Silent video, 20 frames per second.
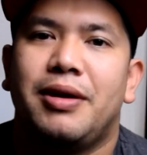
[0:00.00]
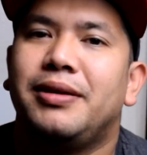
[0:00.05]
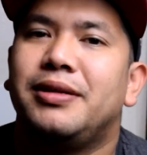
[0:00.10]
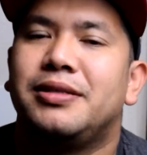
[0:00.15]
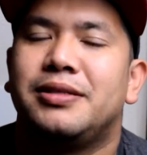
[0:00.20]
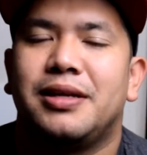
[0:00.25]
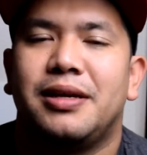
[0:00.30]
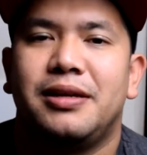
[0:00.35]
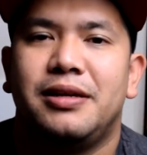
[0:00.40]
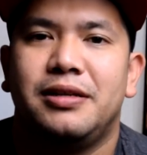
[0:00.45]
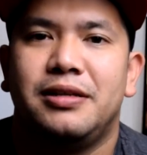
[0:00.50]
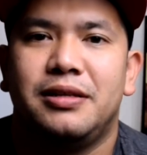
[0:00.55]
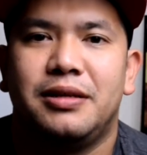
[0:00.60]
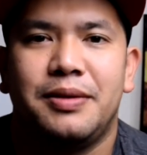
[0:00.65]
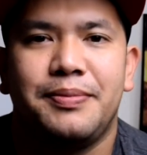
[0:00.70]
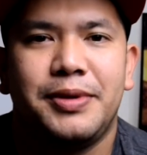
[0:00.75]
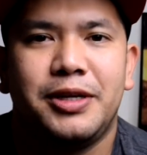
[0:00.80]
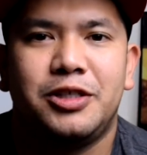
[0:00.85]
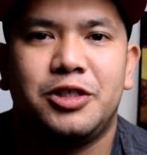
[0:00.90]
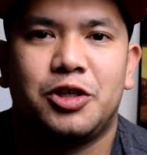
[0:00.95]
decided,
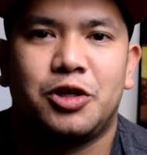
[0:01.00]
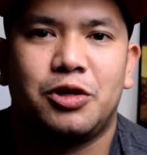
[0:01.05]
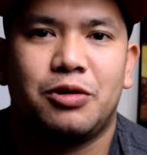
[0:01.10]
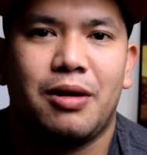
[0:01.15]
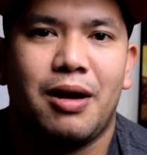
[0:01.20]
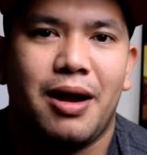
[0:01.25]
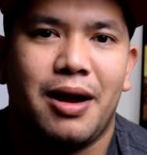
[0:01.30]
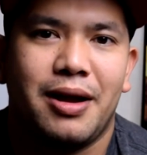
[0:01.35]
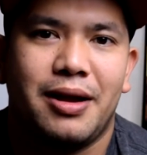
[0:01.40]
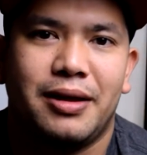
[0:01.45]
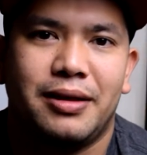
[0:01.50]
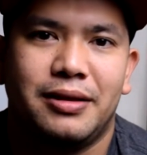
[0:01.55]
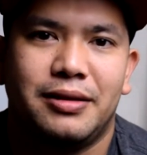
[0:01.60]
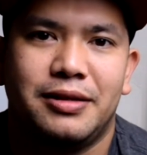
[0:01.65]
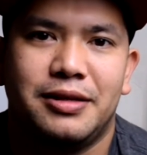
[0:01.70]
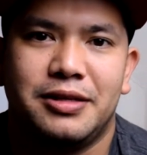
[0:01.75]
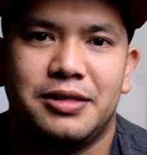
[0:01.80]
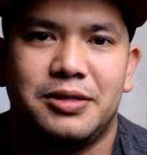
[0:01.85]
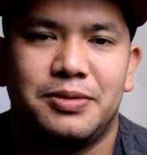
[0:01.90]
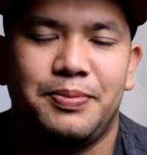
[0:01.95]
let me try
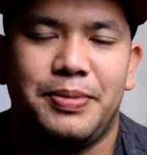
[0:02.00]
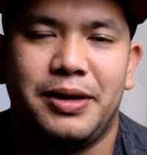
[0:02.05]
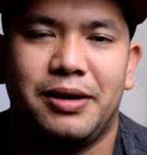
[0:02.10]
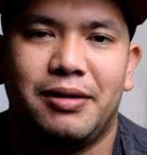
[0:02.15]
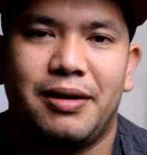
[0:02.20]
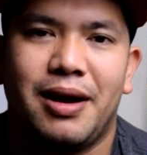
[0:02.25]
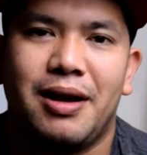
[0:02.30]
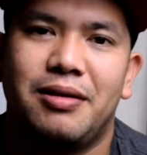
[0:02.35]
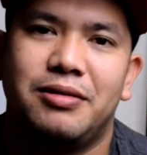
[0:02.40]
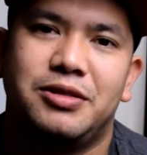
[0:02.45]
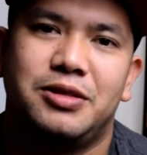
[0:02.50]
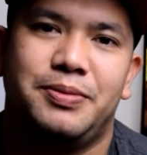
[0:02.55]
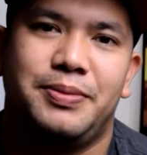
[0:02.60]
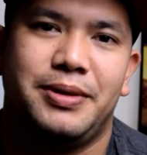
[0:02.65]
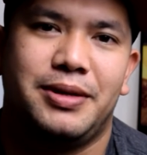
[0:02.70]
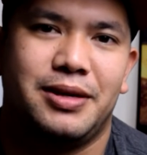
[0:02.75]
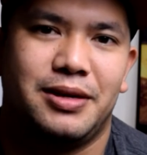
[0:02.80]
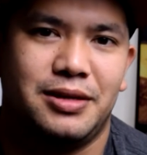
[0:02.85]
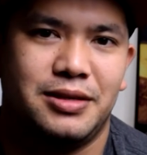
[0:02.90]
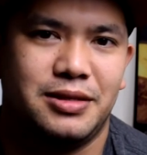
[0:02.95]
this beer out
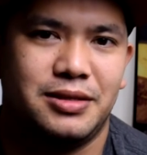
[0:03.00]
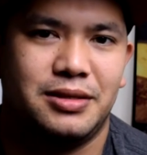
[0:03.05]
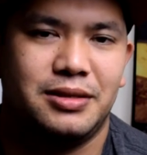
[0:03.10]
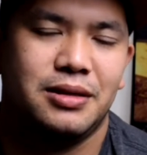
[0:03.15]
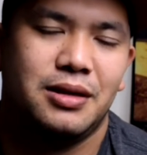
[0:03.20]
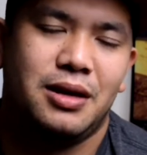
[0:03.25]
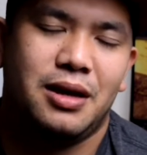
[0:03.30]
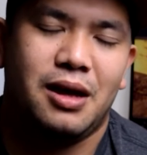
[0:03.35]
because